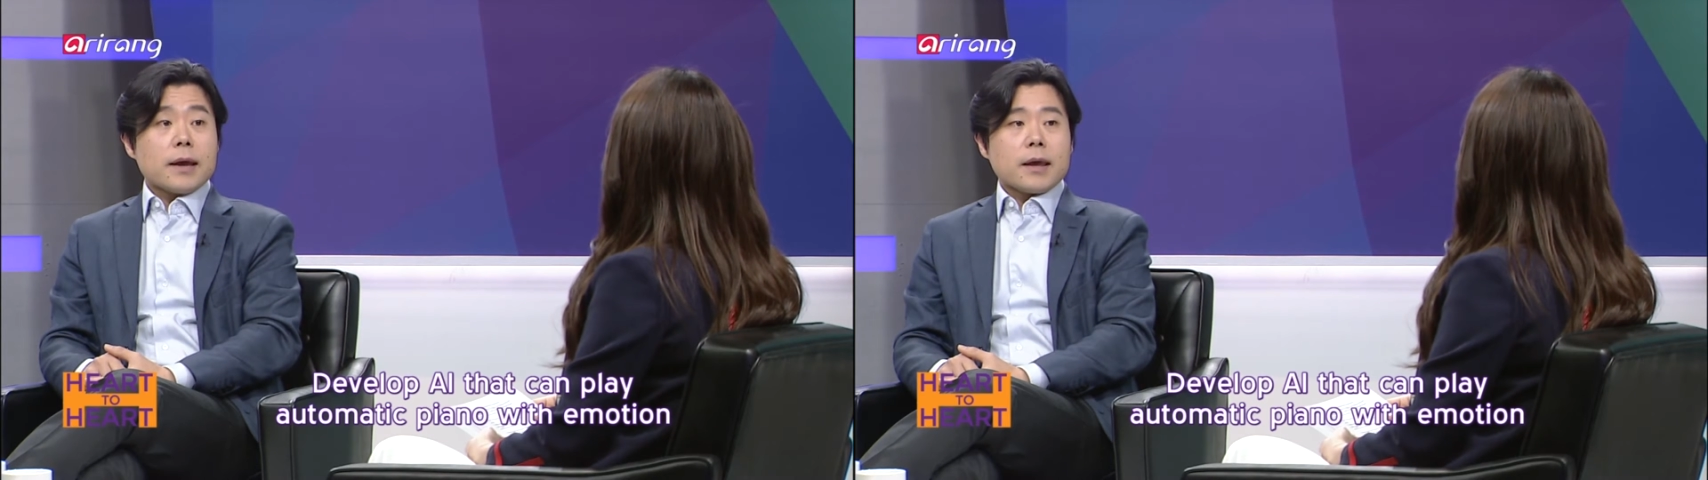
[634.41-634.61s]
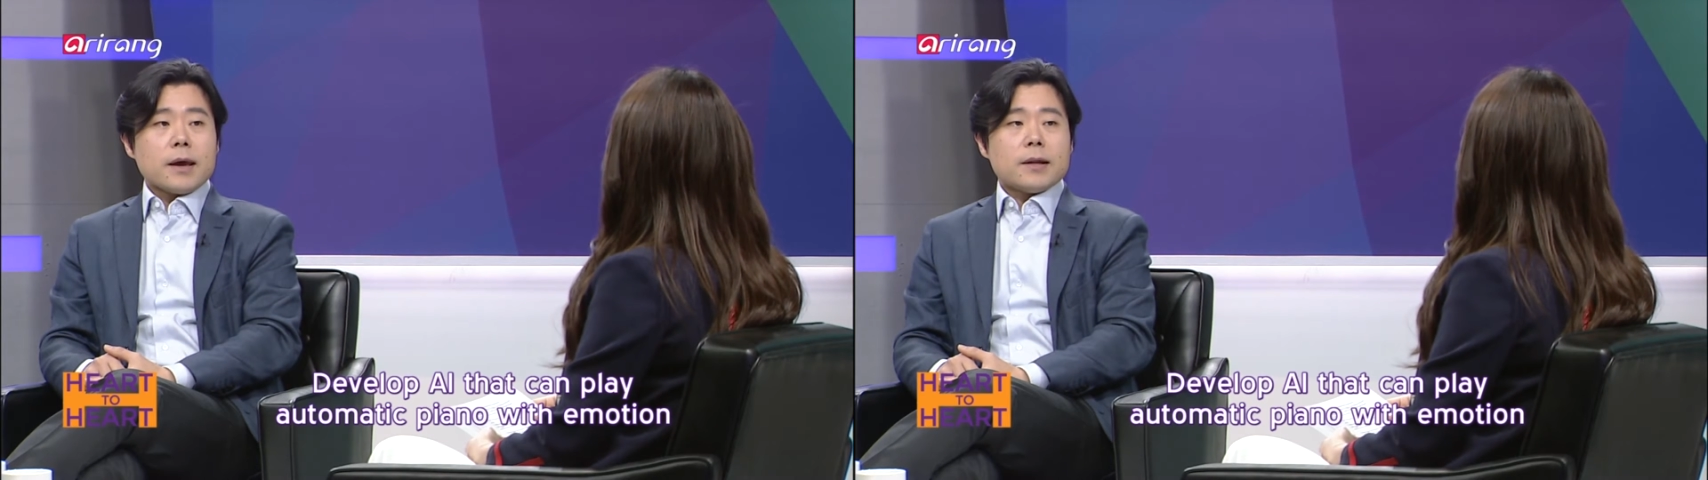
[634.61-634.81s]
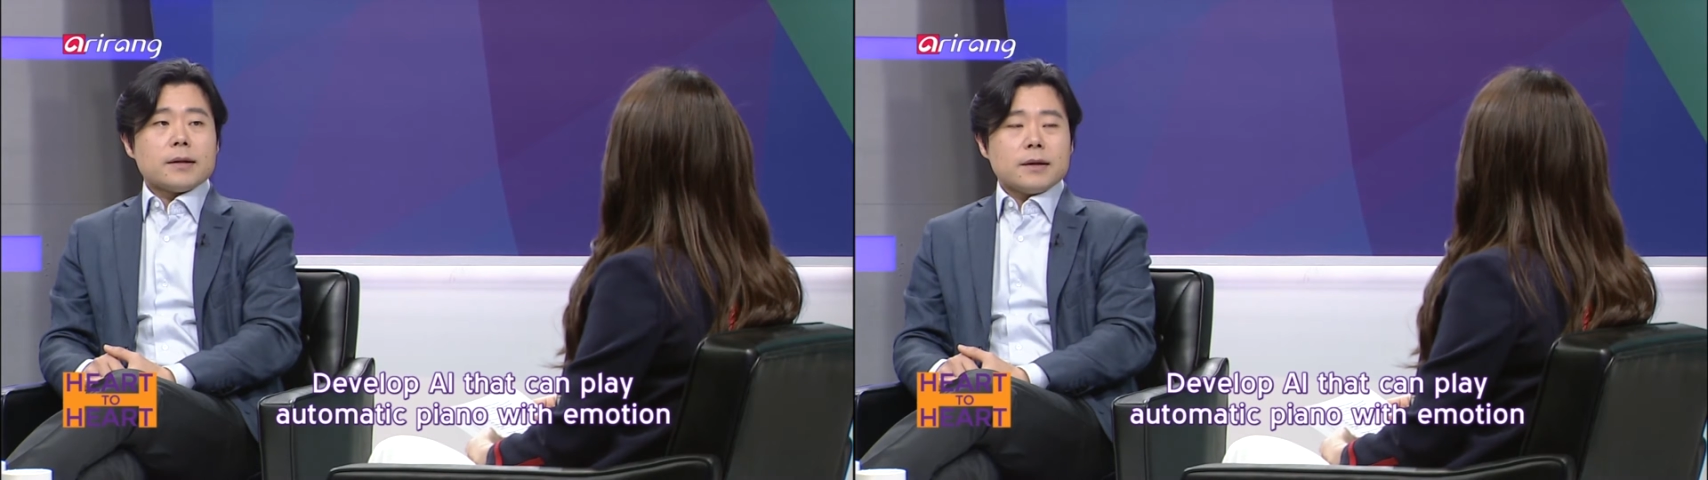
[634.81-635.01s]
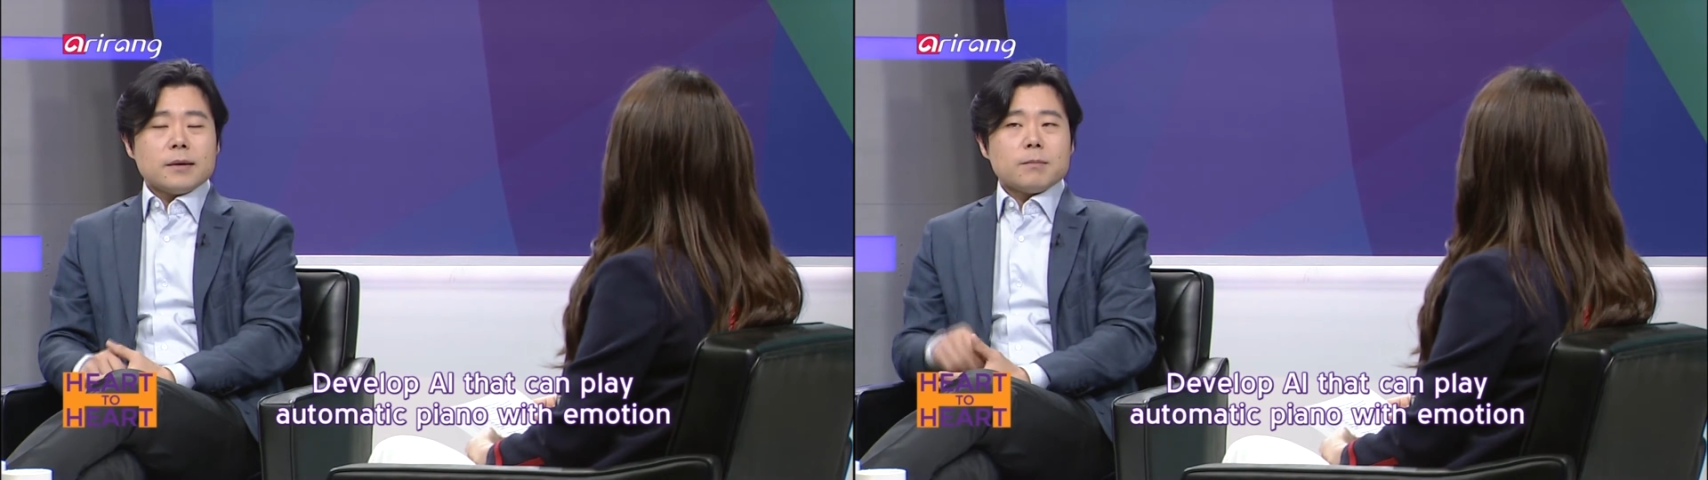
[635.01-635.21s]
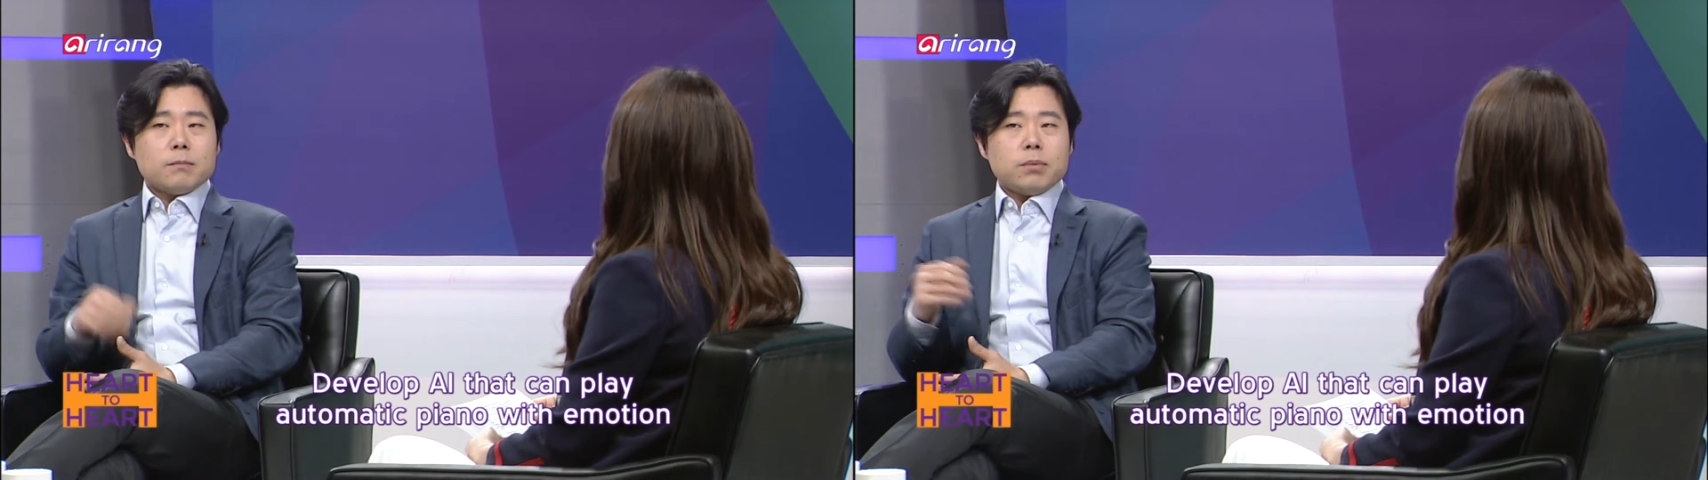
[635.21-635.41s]
can
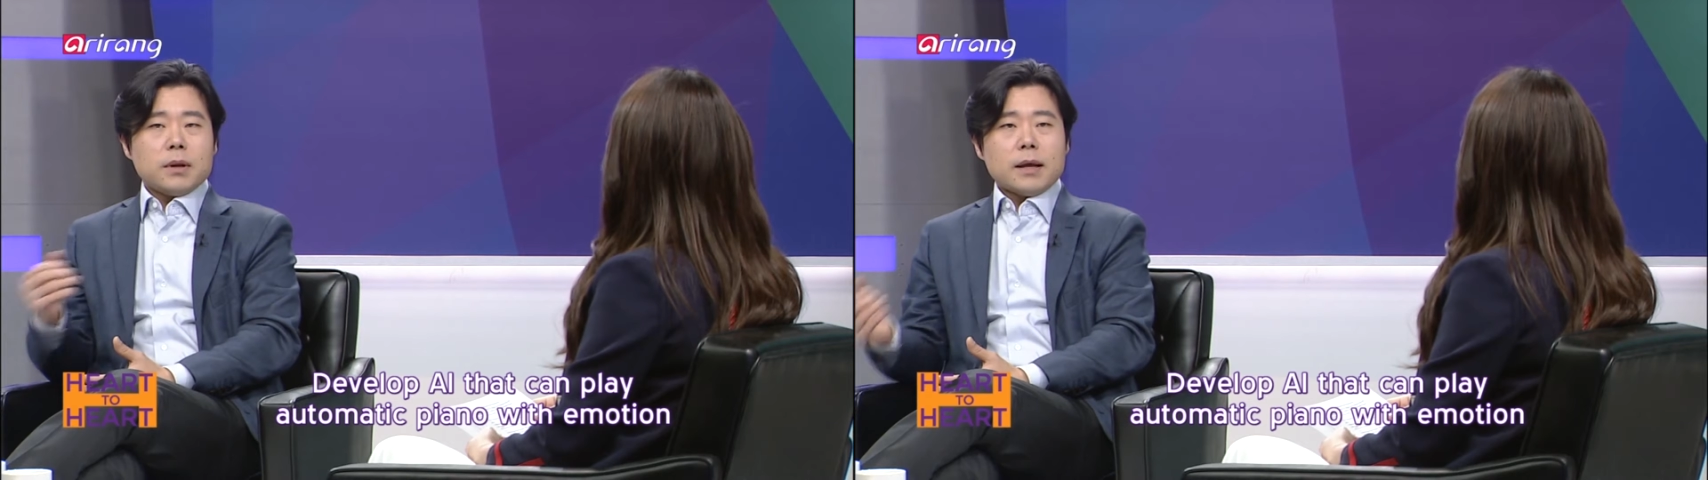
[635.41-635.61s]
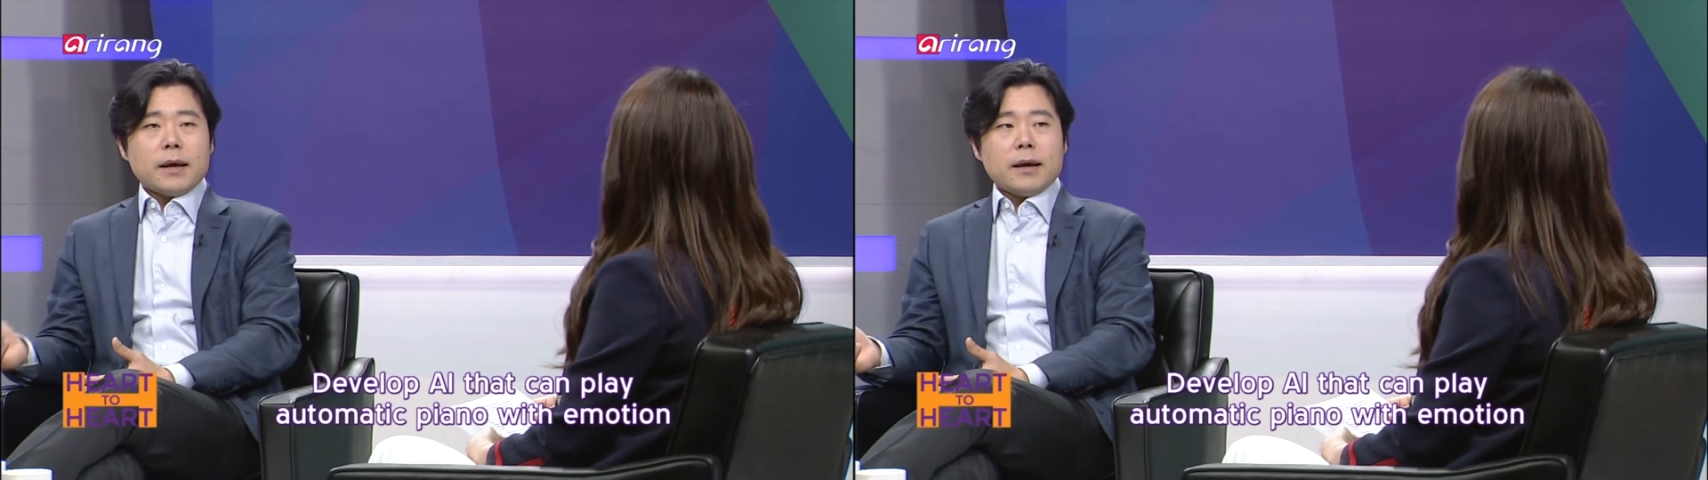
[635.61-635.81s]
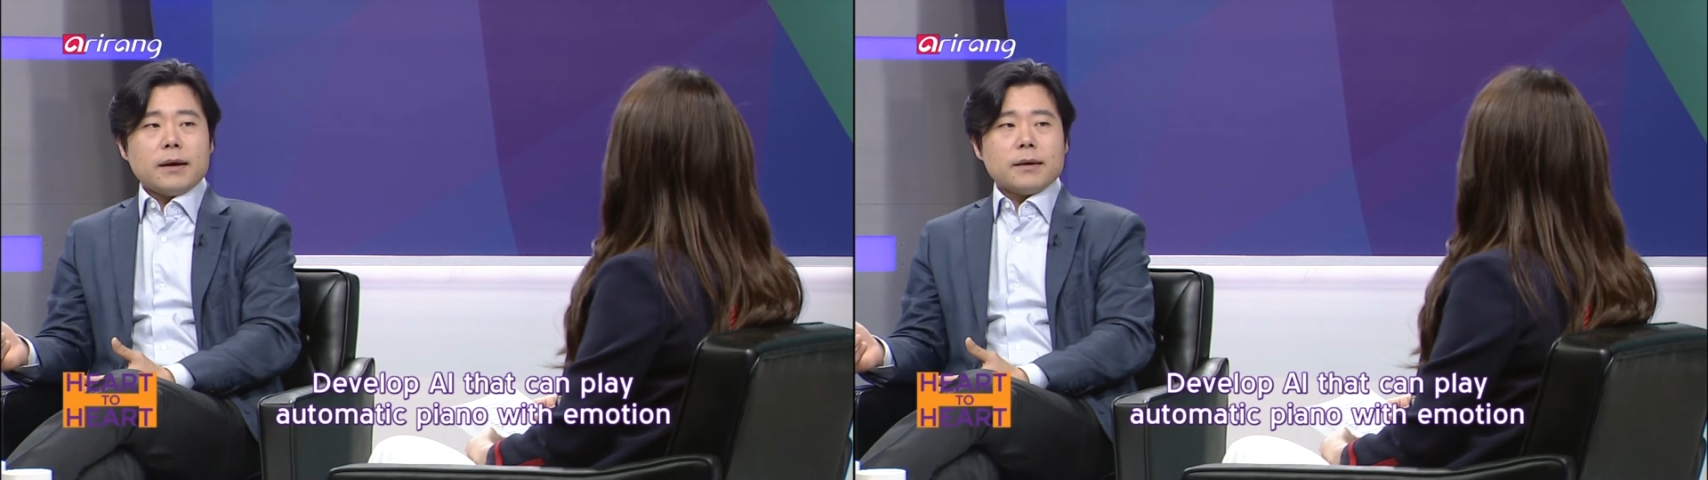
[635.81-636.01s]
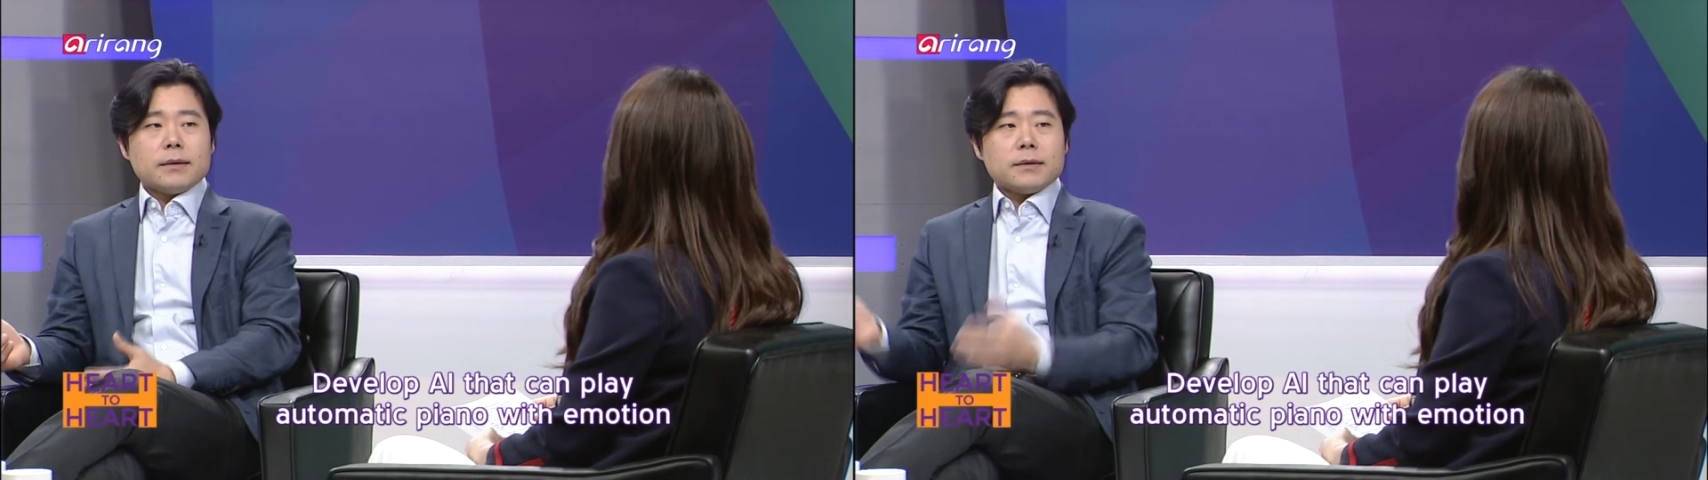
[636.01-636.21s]
play